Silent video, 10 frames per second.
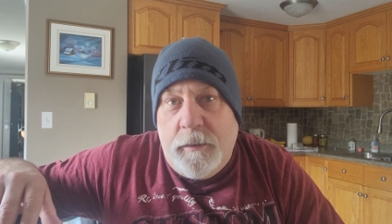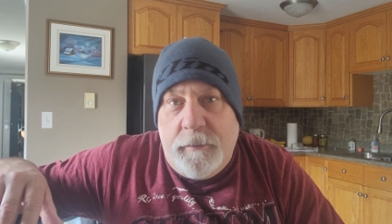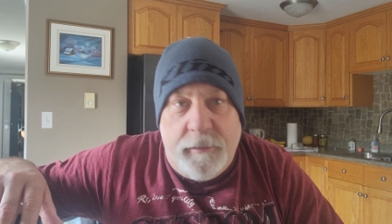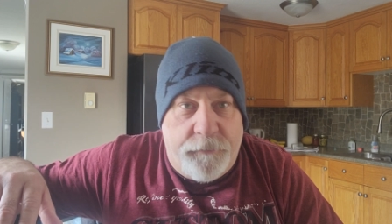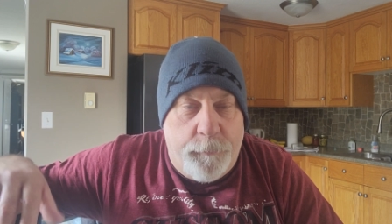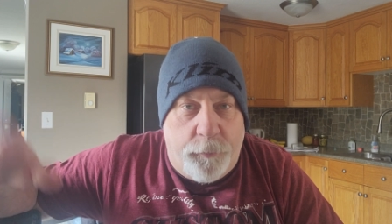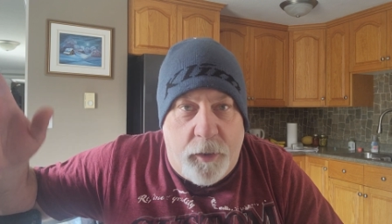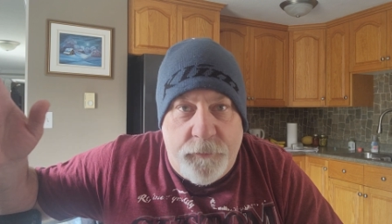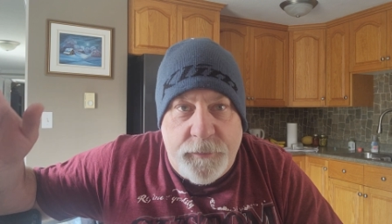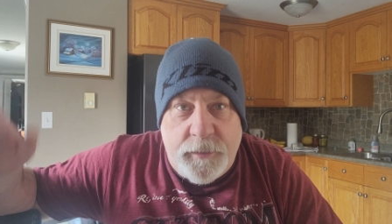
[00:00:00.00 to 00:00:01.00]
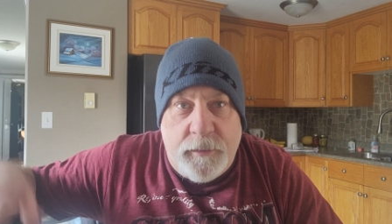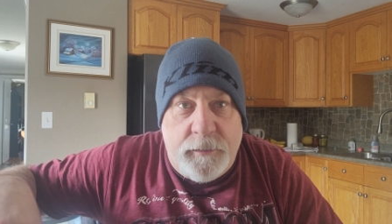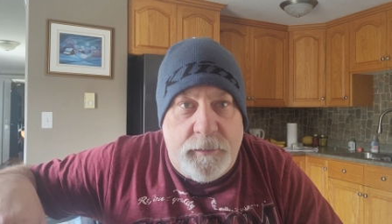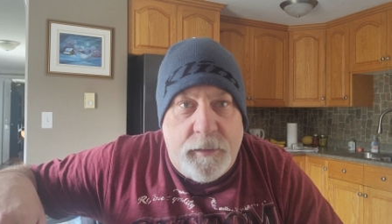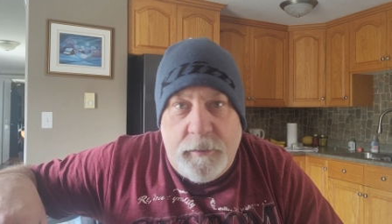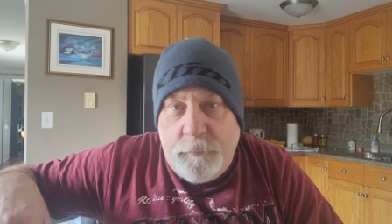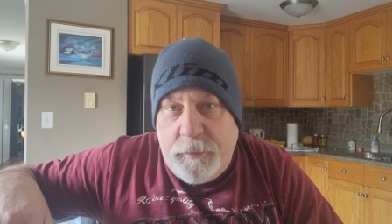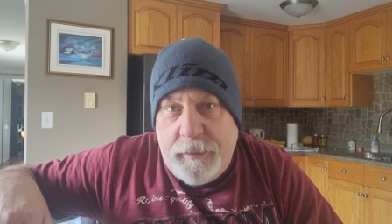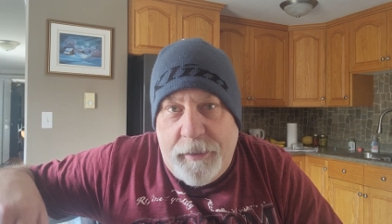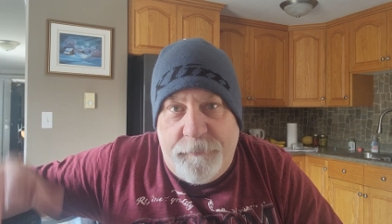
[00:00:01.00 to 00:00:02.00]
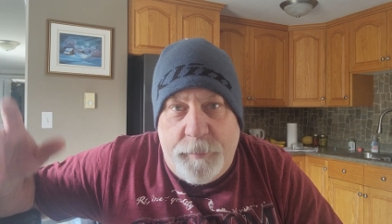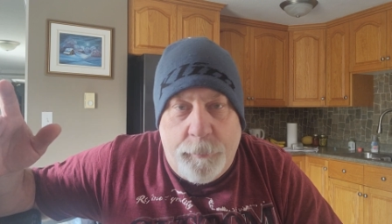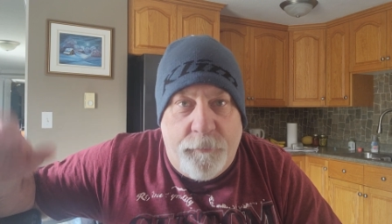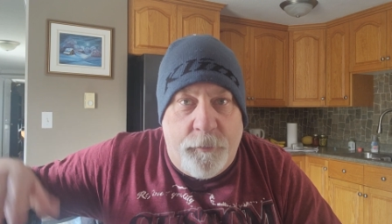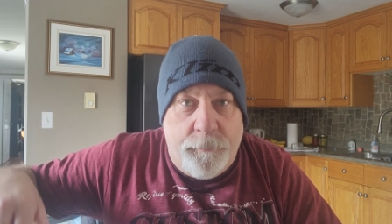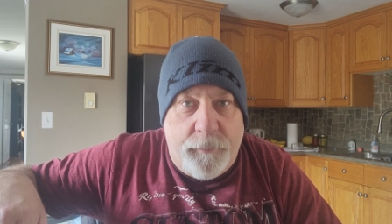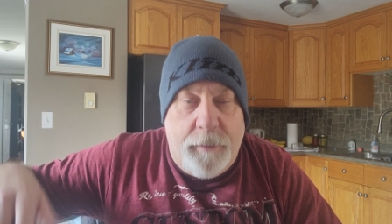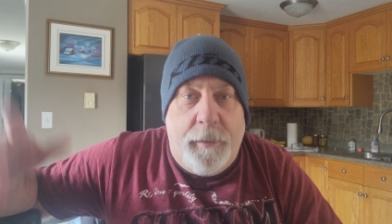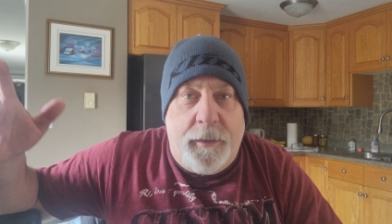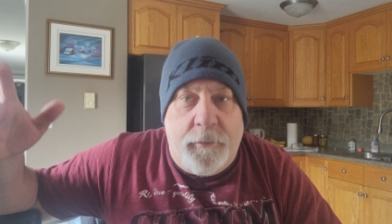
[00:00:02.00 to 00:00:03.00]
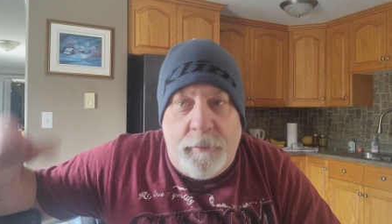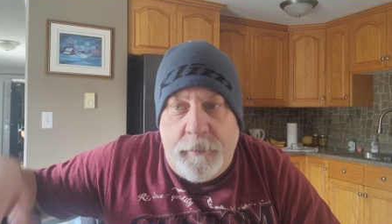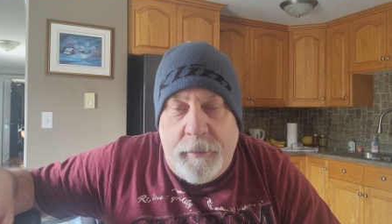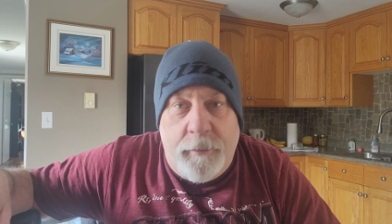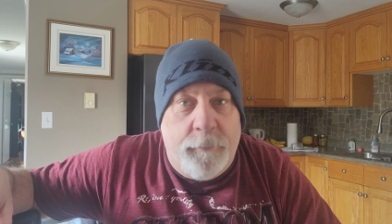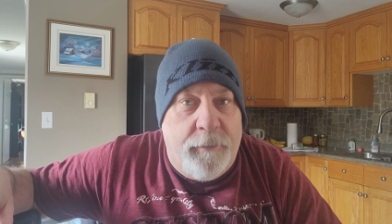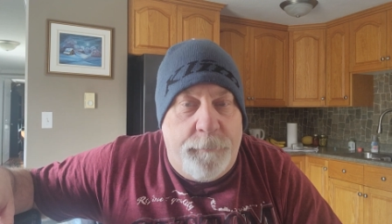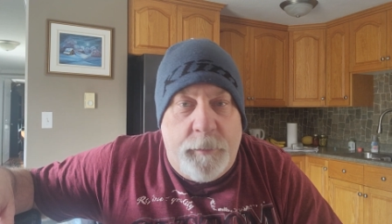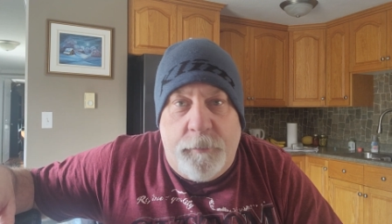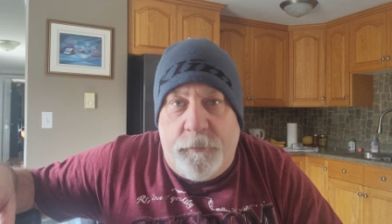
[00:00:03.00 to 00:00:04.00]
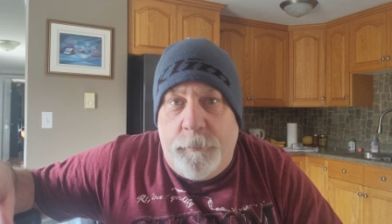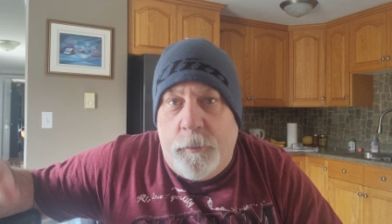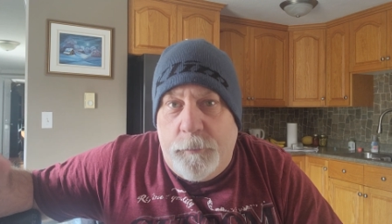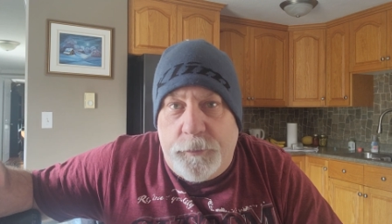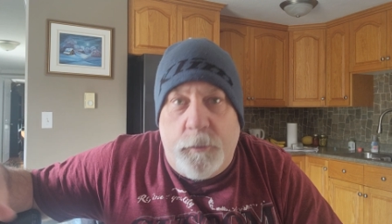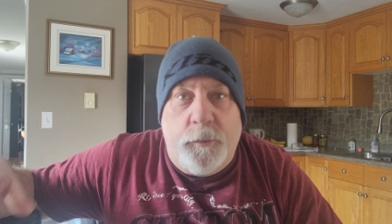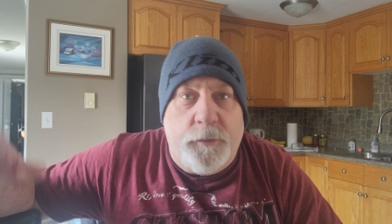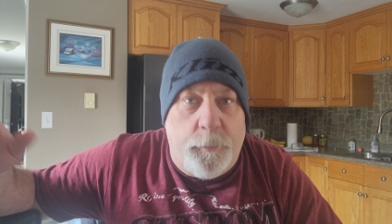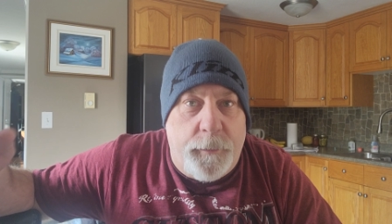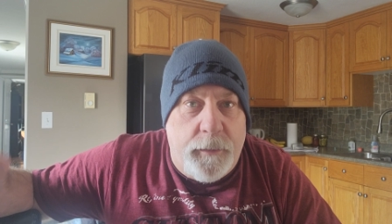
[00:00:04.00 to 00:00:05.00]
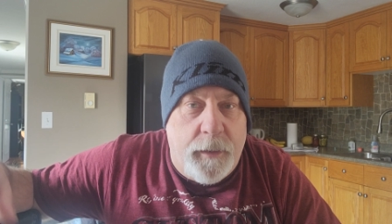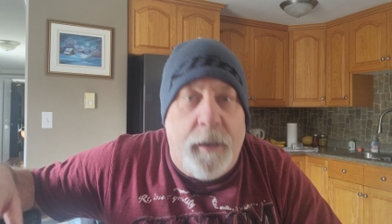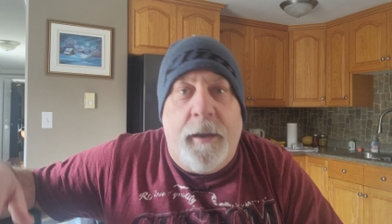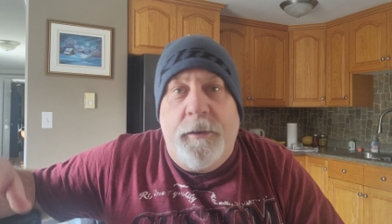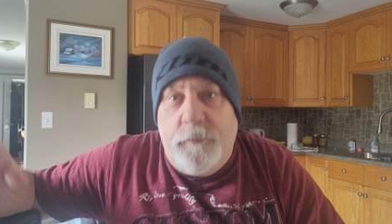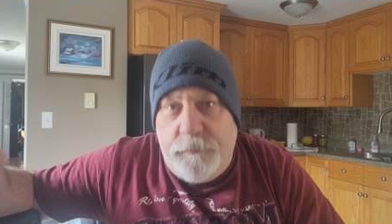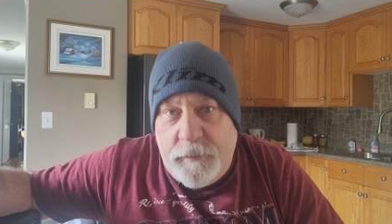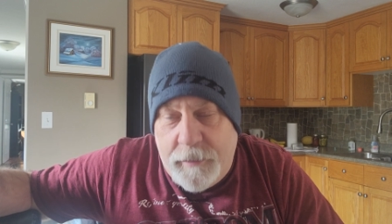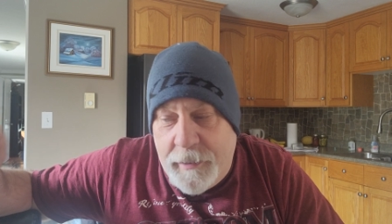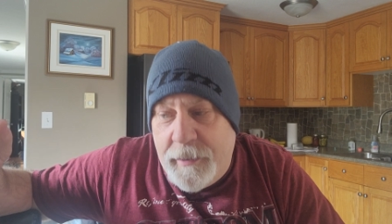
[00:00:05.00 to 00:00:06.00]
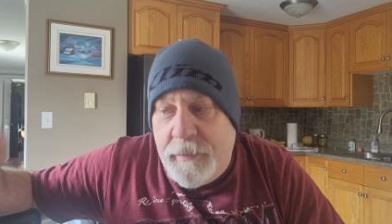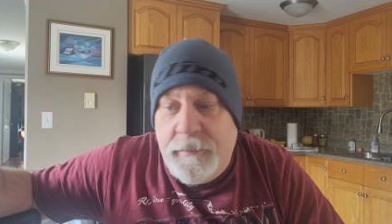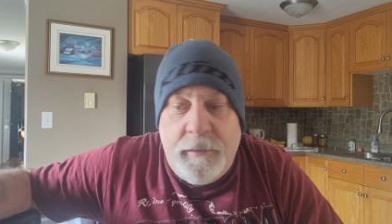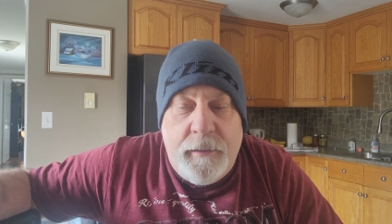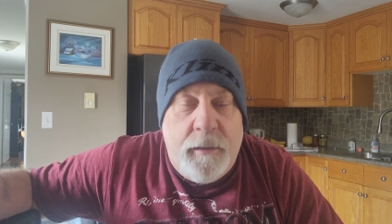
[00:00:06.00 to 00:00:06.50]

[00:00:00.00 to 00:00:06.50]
different provinces. We have people from Quebec on there. We have people from Nova Scotia, PEI, Newfoundland,